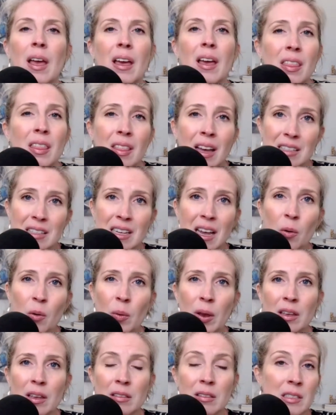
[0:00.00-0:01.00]
And that's how
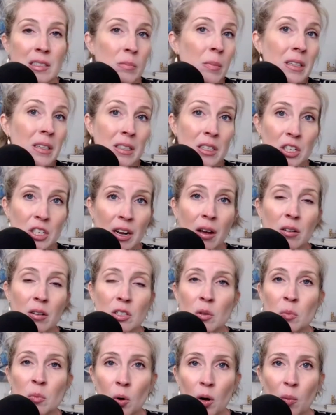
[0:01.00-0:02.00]
we get this message out
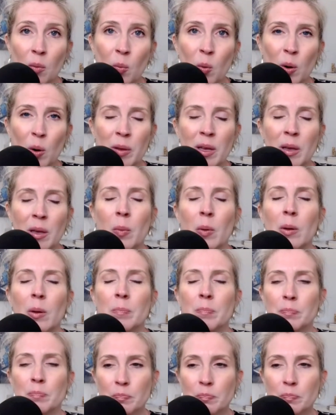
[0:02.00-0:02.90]
to more and more people.